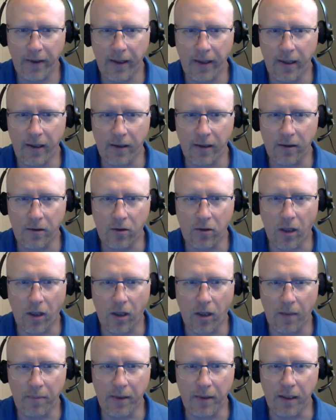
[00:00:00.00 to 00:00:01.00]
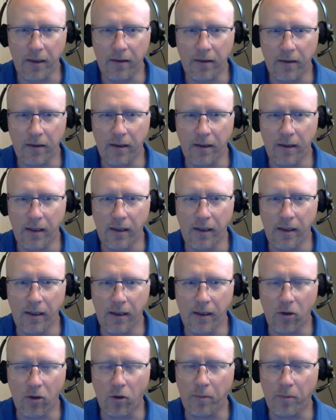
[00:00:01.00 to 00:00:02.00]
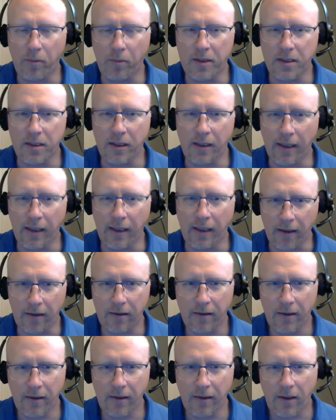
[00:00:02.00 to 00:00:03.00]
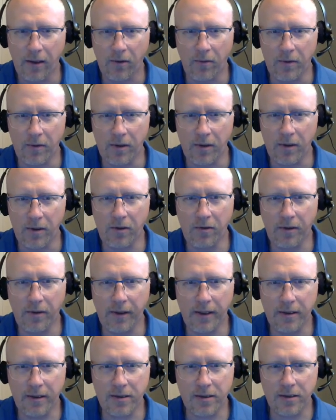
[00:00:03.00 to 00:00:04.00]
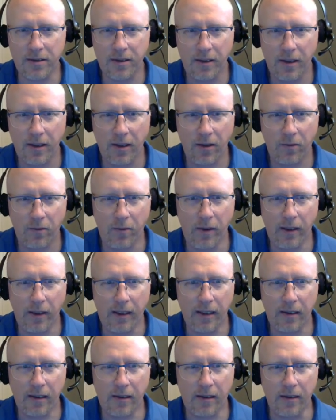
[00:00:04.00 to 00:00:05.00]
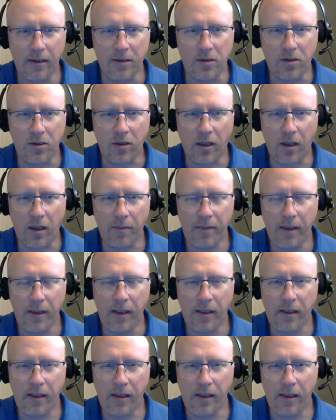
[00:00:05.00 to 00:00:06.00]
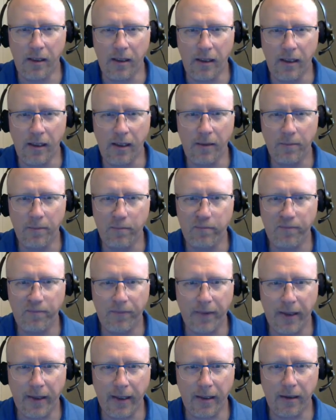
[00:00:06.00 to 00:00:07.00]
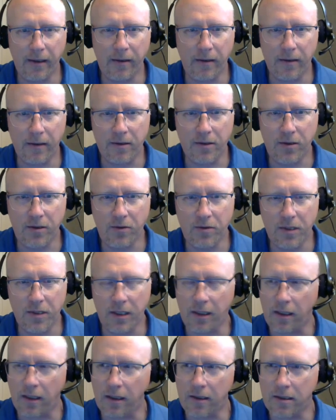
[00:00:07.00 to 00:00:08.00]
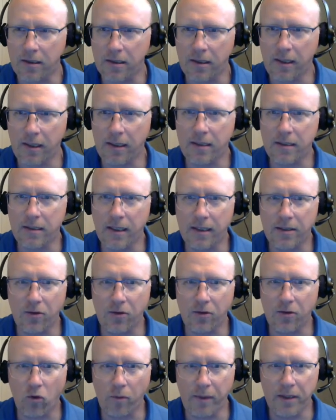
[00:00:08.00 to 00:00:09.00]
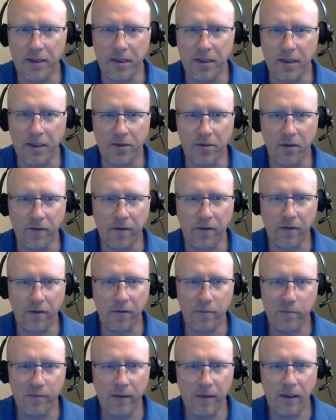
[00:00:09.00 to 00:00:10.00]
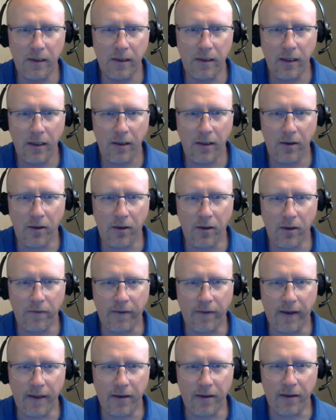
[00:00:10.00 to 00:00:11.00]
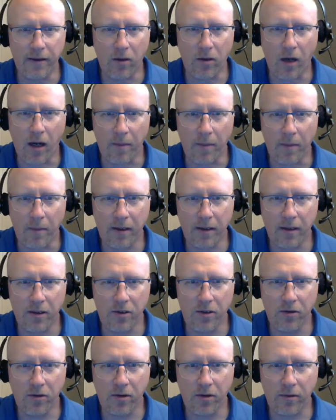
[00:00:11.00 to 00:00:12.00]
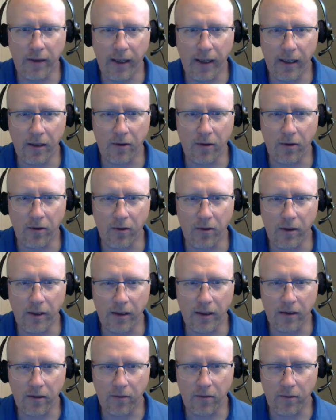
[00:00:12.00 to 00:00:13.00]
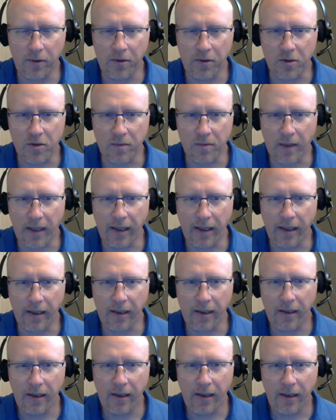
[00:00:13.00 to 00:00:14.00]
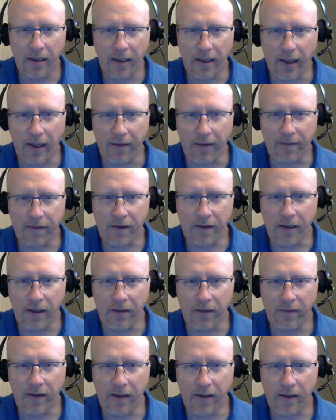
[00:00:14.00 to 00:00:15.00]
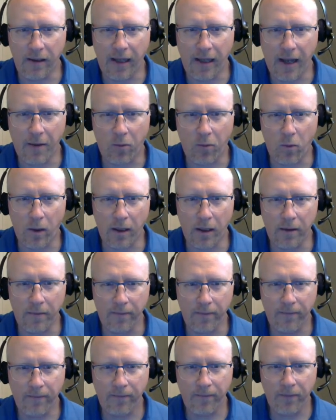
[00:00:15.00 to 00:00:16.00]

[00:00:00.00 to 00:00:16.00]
and copy the DDE OPC link. When you do this we get this copy DDE and it's using RSLinx as an OPC server you can find the topic that you created earlier, which is my FTV Lab 1.